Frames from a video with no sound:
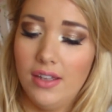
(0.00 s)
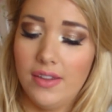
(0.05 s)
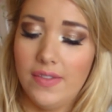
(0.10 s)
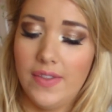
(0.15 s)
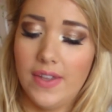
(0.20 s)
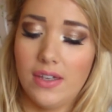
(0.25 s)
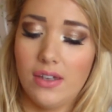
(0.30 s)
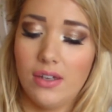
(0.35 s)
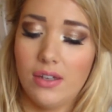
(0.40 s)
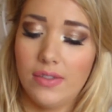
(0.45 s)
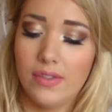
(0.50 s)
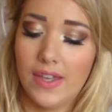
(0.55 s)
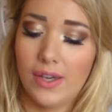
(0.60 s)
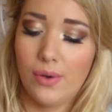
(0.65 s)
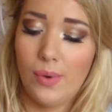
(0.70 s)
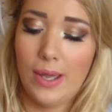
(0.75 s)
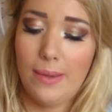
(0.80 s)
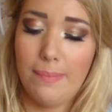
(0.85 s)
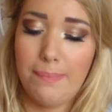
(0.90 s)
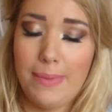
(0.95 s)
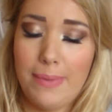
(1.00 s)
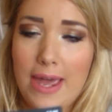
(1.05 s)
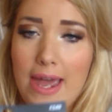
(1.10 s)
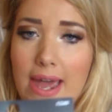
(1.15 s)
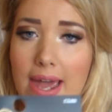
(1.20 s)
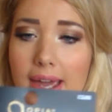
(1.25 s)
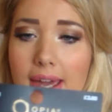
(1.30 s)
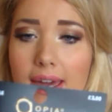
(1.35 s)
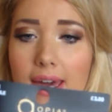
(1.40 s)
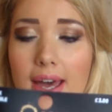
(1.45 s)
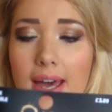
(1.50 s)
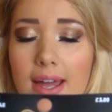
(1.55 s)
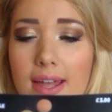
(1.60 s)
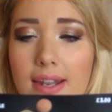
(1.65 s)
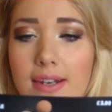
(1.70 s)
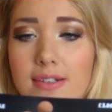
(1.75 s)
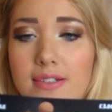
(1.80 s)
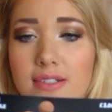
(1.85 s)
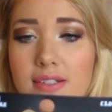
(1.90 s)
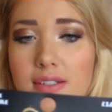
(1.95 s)
They're quite big,
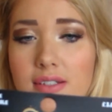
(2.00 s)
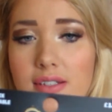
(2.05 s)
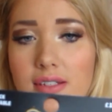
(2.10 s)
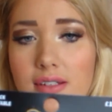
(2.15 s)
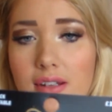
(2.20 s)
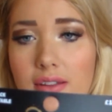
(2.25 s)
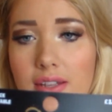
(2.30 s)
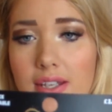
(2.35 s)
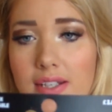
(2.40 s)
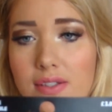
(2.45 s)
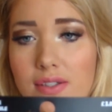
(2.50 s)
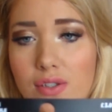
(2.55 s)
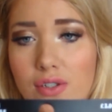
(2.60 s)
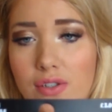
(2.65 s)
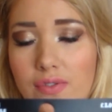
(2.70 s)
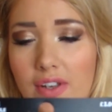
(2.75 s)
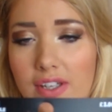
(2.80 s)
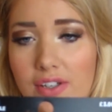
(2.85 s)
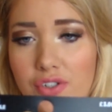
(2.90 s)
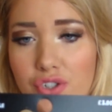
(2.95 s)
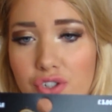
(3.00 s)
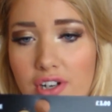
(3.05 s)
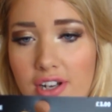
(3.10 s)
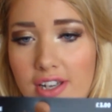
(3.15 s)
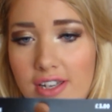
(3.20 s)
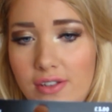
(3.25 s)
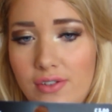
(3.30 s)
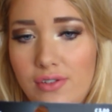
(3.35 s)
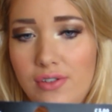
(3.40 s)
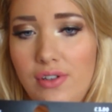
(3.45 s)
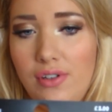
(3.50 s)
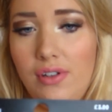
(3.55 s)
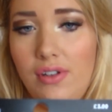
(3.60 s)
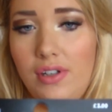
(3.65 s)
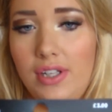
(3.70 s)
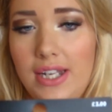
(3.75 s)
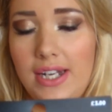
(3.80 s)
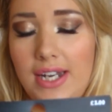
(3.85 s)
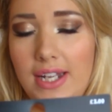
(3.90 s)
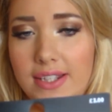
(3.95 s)
and they're sort of like a
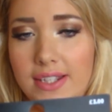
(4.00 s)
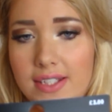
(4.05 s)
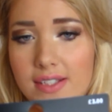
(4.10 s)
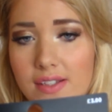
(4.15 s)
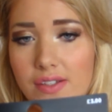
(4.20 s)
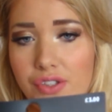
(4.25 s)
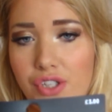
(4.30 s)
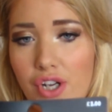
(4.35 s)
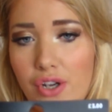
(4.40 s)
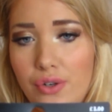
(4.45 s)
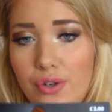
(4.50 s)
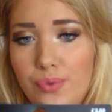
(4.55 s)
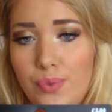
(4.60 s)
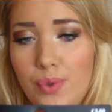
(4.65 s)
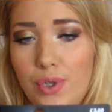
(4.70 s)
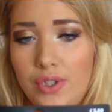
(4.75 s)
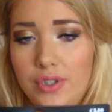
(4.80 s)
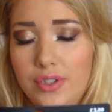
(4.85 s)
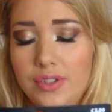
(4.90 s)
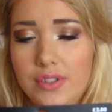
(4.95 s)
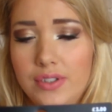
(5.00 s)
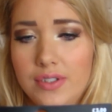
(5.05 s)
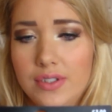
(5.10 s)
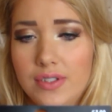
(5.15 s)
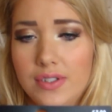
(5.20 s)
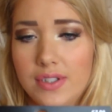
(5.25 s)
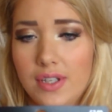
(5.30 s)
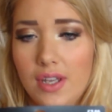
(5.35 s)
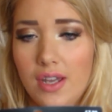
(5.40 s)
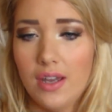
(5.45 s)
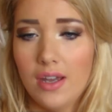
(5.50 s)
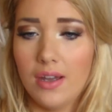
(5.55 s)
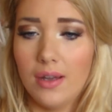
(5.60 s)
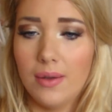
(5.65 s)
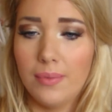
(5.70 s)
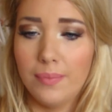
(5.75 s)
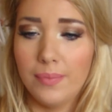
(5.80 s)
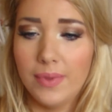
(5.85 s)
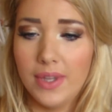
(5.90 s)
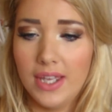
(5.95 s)
triangle, and like these stone ones,
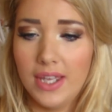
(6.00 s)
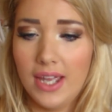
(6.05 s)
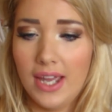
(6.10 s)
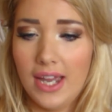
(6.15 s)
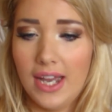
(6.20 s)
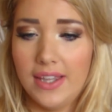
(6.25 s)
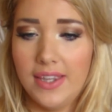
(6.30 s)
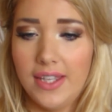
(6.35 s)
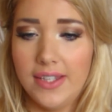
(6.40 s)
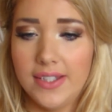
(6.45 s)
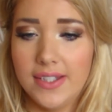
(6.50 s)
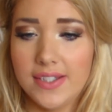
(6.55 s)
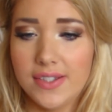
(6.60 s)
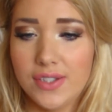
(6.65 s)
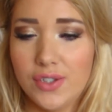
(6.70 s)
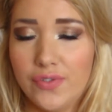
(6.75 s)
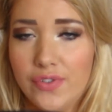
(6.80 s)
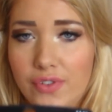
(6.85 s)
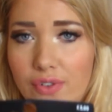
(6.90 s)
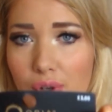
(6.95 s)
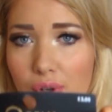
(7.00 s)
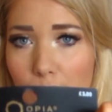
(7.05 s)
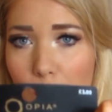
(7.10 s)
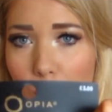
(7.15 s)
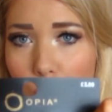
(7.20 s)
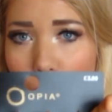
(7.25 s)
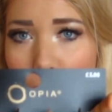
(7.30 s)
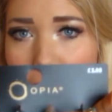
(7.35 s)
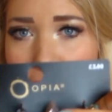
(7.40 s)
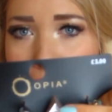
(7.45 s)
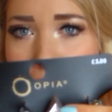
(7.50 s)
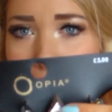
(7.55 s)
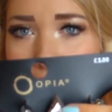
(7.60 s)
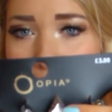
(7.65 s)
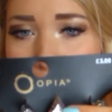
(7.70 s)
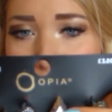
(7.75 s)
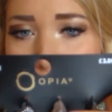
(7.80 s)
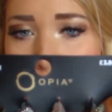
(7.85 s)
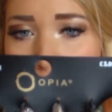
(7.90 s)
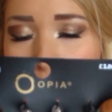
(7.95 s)
and then this sort of weird
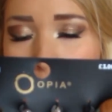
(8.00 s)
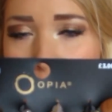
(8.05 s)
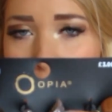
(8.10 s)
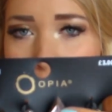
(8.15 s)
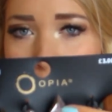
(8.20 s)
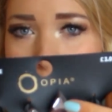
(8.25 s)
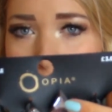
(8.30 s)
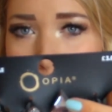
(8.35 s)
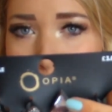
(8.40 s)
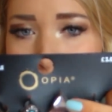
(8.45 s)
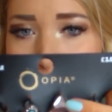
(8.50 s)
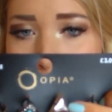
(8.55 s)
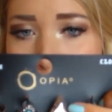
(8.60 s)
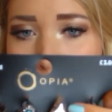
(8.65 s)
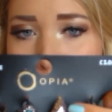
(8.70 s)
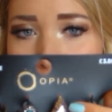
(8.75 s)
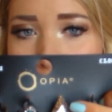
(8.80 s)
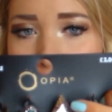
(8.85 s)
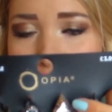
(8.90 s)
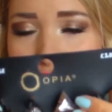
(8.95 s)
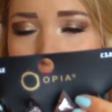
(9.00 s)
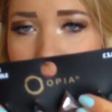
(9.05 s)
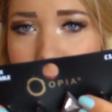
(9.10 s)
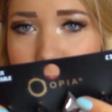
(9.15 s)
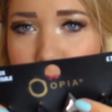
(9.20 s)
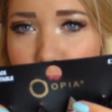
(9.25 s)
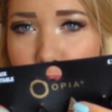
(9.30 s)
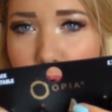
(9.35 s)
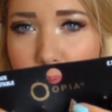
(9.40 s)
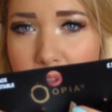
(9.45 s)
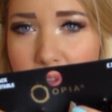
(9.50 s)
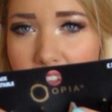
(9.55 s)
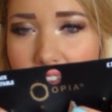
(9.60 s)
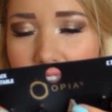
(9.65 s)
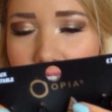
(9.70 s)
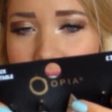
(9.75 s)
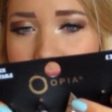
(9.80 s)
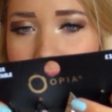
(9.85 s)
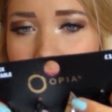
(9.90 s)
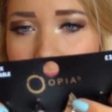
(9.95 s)
triangle-y pyramid shaped one with
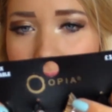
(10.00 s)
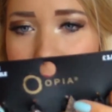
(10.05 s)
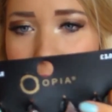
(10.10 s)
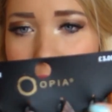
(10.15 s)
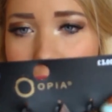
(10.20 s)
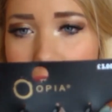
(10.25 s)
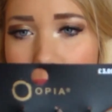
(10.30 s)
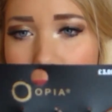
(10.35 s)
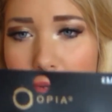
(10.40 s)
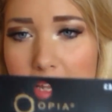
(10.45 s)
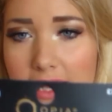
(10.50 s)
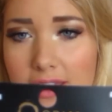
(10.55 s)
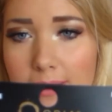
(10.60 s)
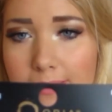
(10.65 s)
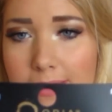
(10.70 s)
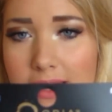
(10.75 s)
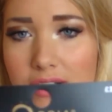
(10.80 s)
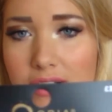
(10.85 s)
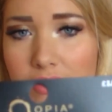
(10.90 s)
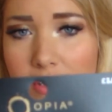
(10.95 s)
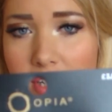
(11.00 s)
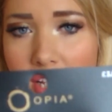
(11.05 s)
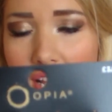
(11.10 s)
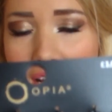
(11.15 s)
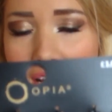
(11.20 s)
like a diamond bit in the middle.